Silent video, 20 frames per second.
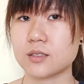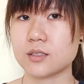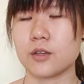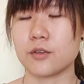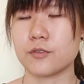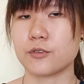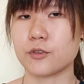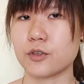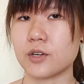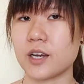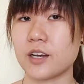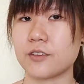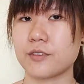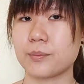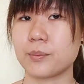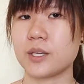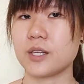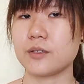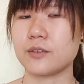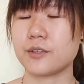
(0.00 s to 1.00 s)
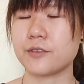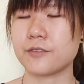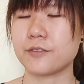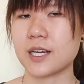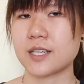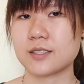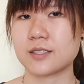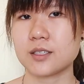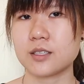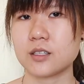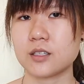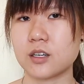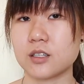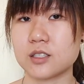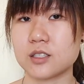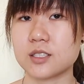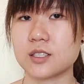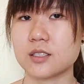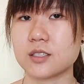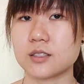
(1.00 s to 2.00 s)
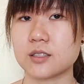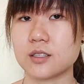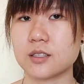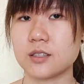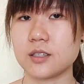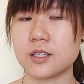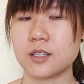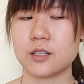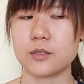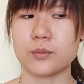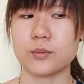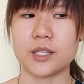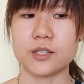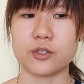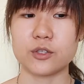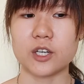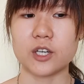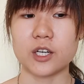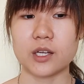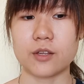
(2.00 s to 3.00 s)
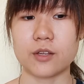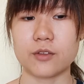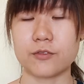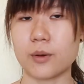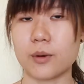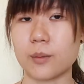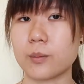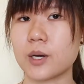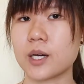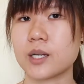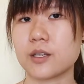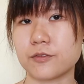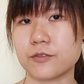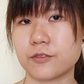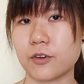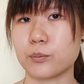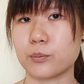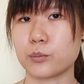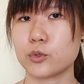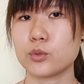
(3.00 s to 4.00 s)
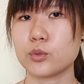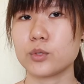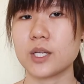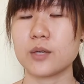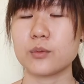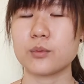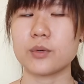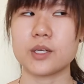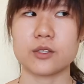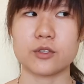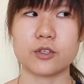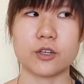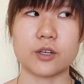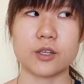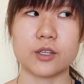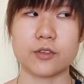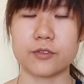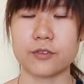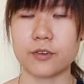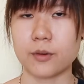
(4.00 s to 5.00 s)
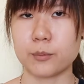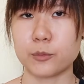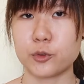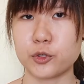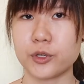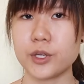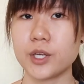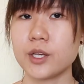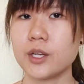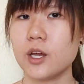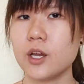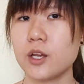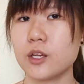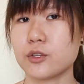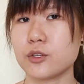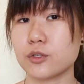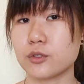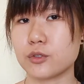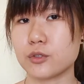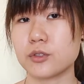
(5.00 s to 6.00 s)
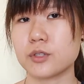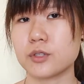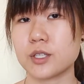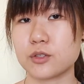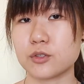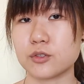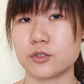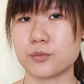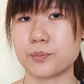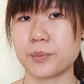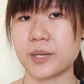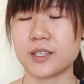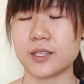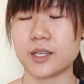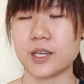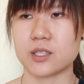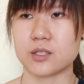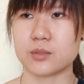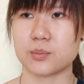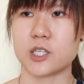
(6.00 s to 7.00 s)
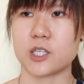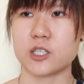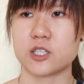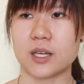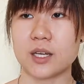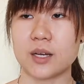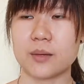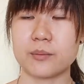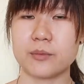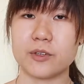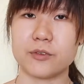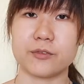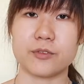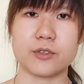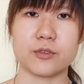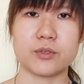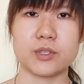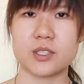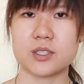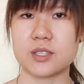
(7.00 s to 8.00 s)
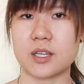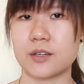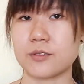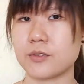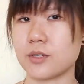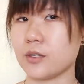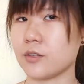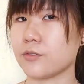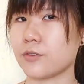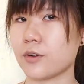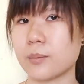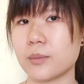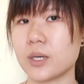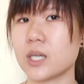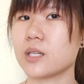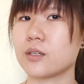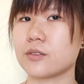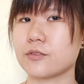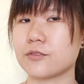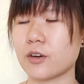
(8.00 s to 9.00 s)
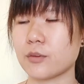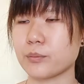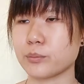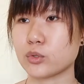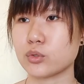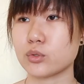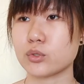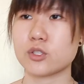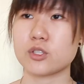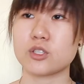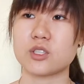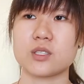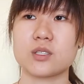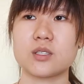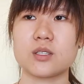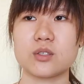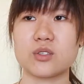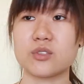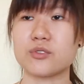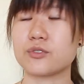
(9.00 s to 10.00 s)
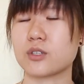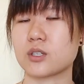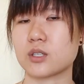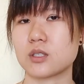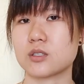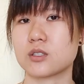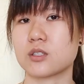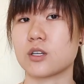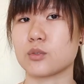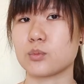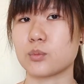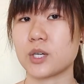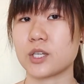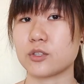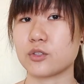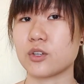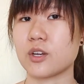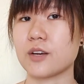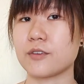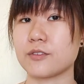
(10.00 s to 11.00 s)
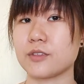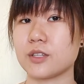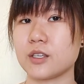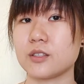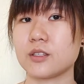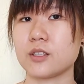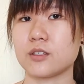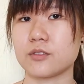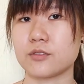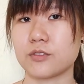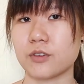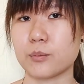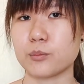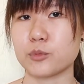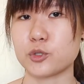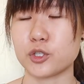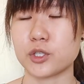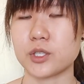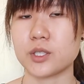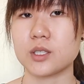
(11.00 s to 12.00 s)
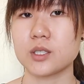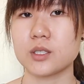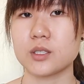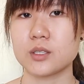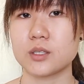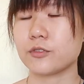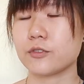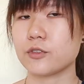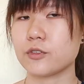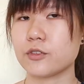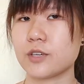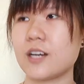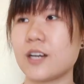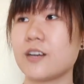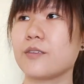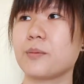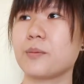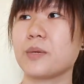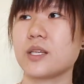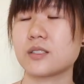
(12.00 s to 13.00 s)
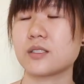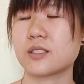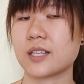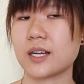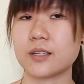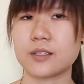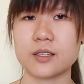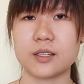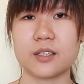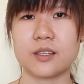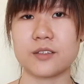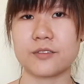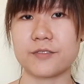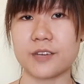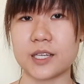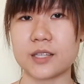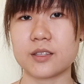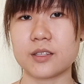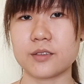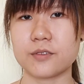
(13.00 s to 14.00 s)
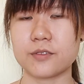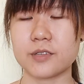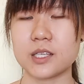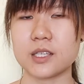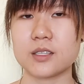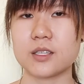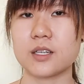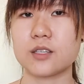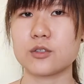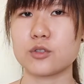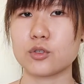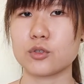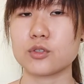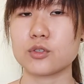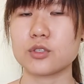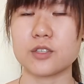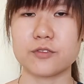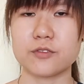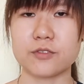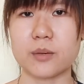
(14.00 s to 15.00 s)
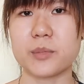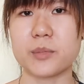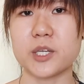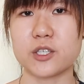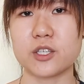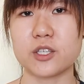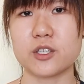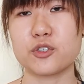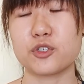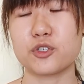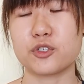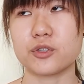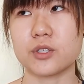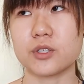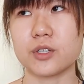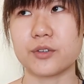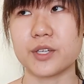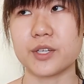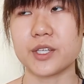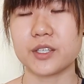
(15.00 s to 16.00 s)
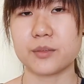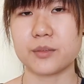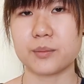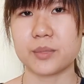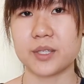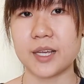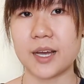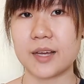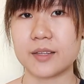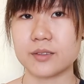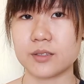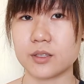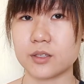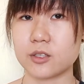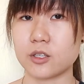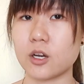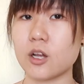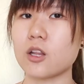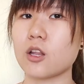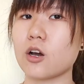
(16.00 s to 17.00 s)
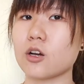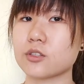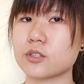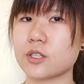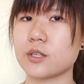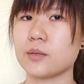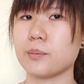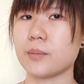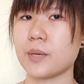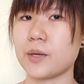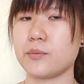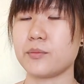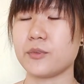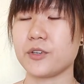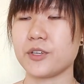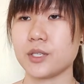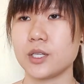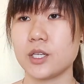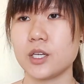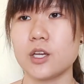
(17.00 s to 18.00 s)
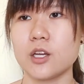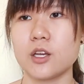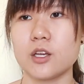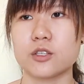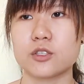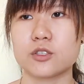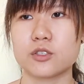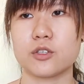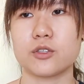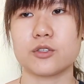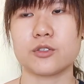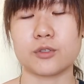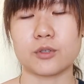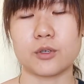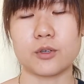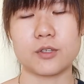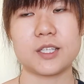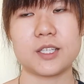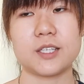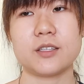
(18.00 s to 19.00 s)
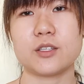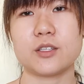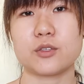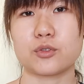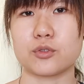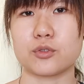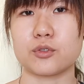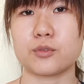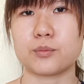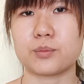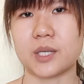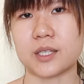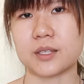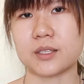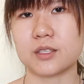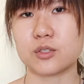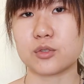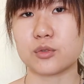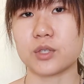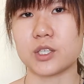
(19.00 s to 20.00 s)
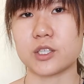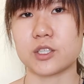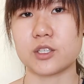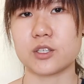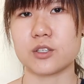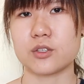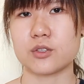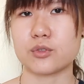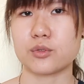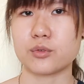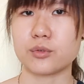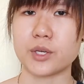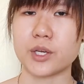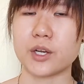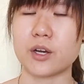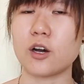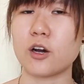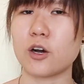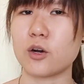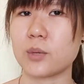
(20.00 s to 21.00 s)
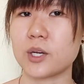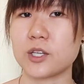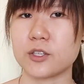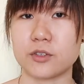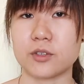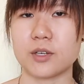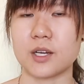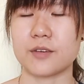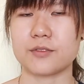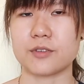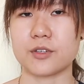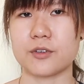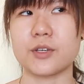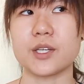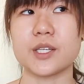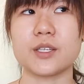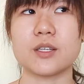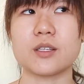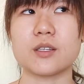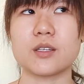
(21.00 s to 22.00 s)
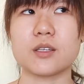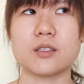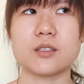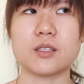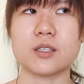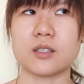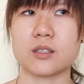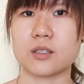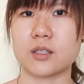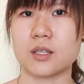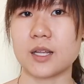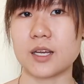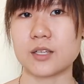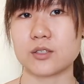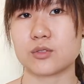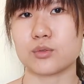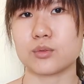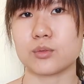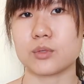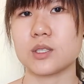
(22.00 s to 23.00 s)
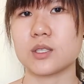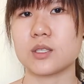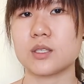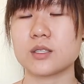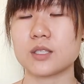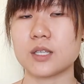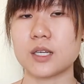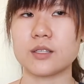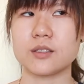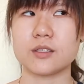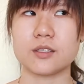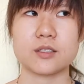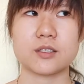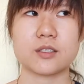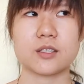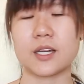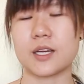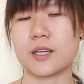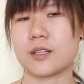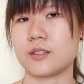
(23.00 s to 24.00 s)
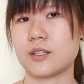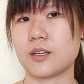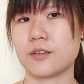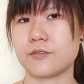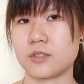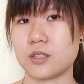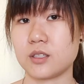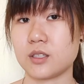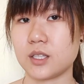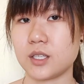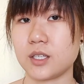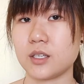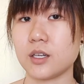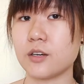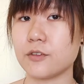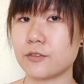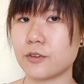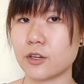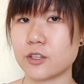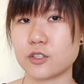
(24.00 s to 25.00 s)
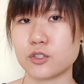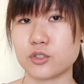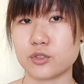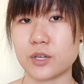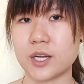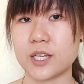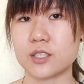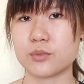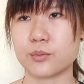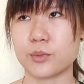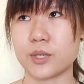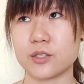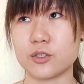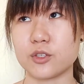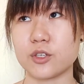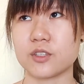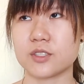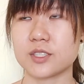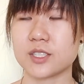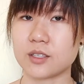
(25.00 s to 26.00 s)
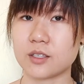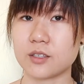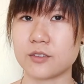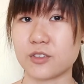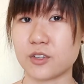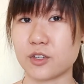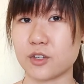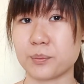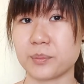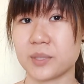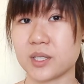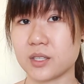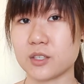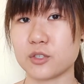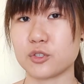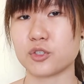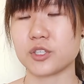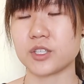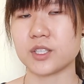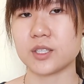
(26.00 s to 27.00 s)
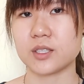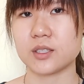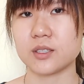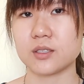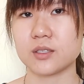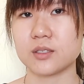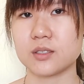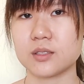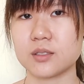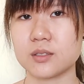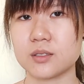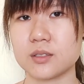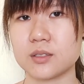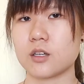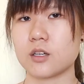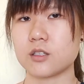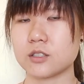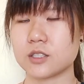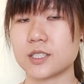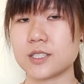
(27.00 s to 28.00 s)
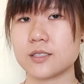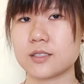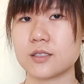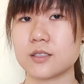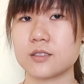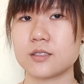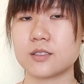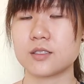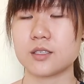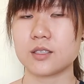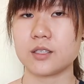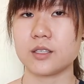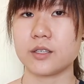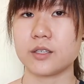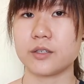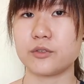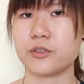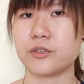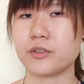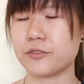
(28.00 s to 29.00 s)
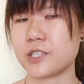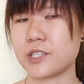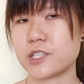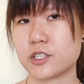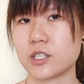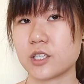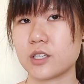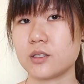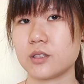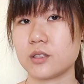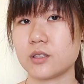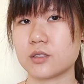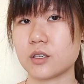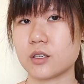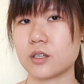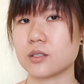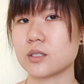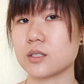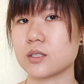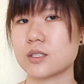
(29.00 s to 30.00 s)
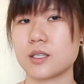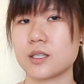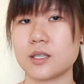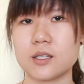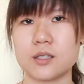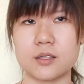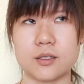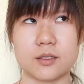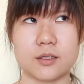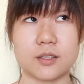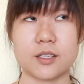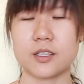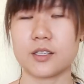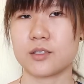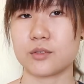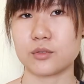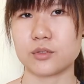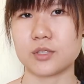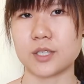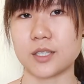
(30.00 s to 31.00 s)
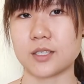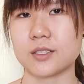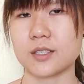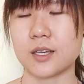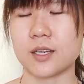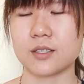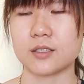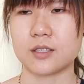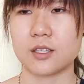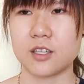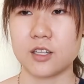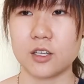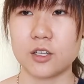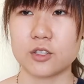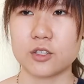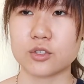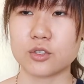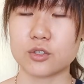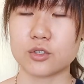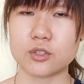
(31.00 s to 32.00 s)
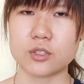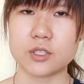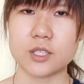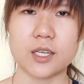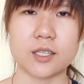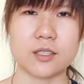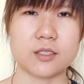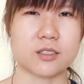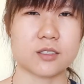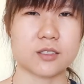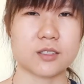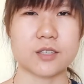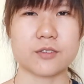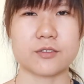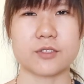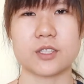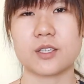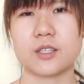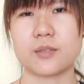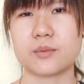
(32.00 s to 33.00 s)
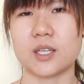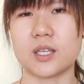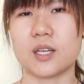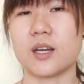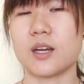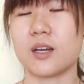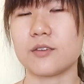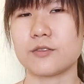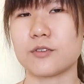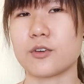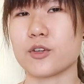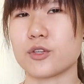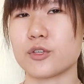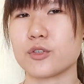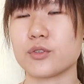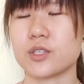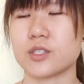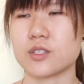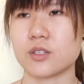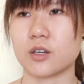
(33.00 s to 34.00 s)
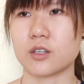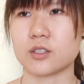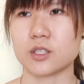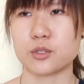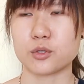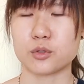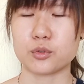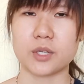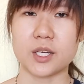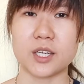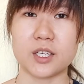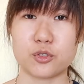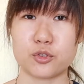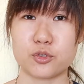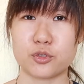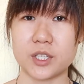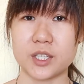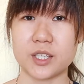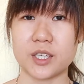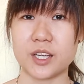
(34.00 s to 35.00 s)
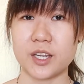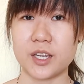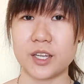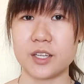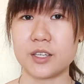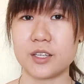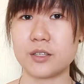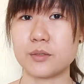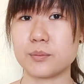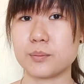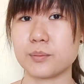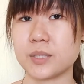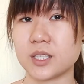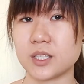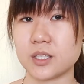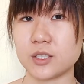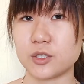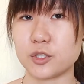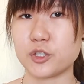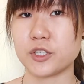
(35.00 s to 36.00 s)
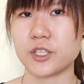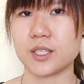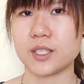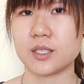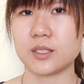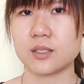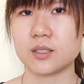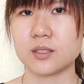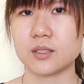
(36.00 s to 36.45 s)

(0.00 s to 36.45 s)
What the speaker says: If you have been revising consistently when you're in Form 1 and Form 2, then when you're in Form 3, you don't need to spend as much time reviewing stuff in Form 1 and Form 2, you just need to focus on what you have learned in Form 3. If you have been studying effectively, then those information should already be under your long-term memory. So you only need to do practice questions to recall what you have already learned in the last 2 years, and this can definitely avoid stress when you are sitting for your PT3. Consistency in revision is honestly the key to success. So those are the 7 tips that I have for you in order to get straight A in PT3.